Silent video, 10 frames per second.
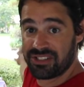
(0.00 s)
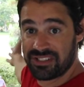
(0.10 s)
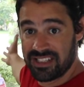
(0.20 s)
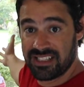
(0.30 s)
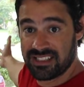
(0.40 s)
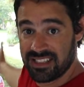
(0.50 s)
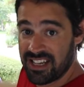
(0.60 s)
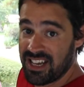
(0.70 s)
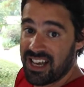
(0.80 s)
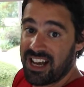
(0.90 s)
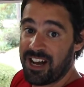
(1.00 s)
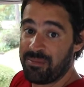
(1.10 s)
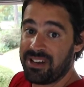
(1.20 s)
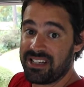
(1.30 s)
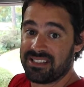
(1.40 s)
as this,
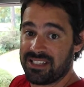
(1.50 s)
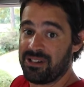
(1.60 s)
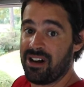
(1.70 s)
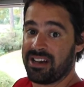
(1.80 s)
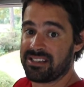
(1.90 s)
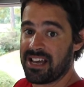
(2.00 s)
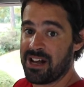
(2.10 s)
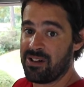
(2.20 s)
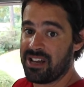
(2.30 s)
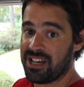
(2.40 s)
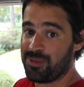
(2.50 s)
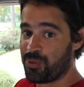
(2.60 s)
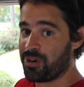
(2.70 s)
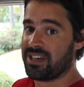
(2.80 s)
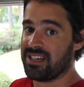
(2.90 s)
it is still hot as hell, and
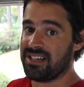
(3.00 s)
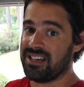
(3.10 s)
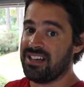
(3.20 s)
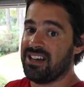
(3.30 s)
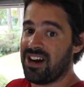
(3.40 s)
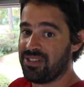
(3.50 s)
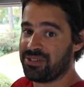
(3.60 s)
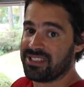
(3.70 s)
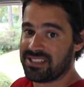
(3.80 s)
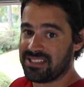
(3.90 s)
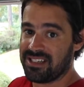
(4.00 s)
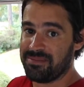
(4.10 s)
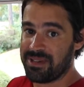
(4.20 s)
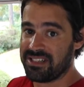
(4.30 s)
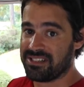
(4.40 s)
working under the
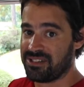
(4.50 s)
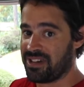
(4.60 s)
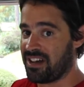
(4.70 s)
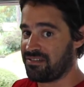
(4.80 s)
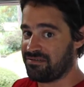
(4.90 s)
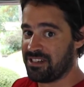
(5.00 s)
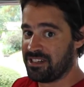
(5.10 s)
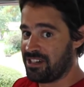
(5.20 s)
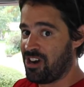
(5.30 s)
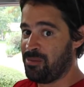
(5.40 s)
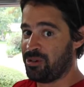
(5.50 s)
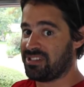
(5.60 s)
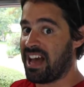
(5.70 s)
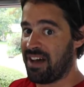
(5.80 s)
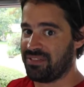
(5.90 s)
sun means you have almost
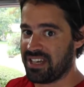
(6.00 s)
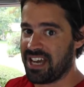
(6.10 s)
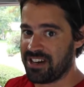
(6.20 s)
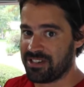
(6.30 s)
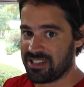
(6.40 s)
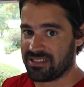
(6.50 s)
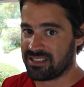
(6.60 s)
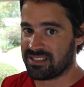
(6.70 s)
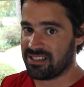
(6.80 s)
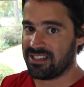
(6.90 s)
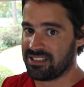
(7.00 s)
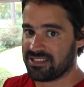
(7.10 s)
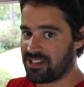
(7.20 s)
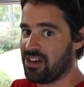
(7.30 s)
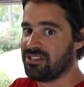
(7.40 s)
half the energy because the sun is
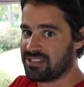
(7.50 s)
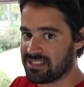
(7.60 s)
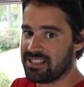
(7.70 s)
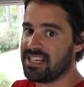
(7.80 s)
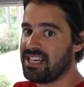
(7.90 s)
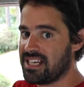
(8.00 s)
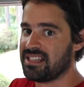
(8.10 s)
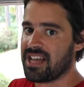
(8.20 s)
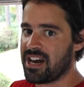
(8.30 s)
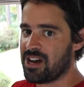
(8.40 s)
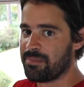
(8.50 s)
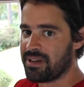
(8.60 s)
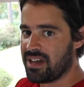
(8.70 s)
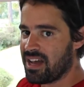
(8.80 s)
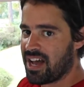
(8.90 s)
constantly eating that up
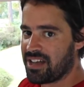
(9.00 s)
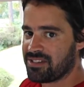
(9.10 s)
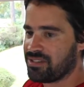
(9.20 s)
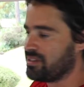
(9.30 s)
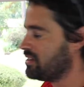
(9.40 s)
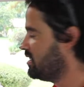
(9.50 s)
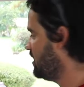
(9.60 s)
as you're,